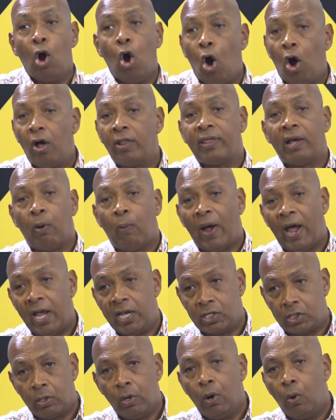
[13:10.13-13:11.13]

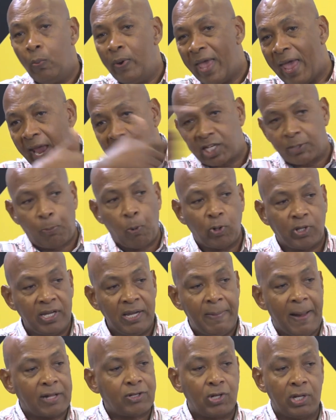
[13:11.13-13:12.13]
Otherwise, we are
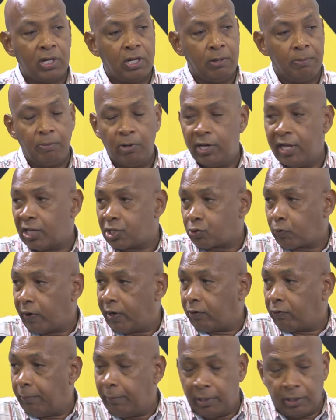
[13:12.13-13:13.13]
exporting back to the community as
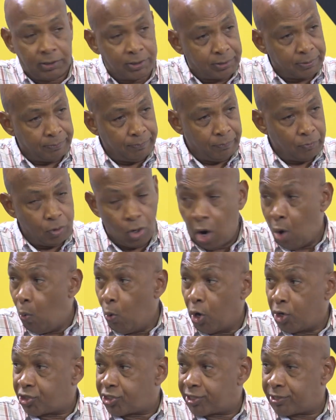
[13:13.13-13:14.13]
criminals. Okay,
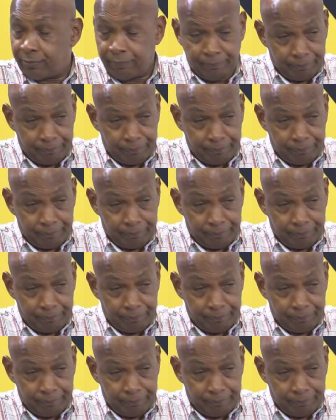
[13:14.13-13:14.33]
and,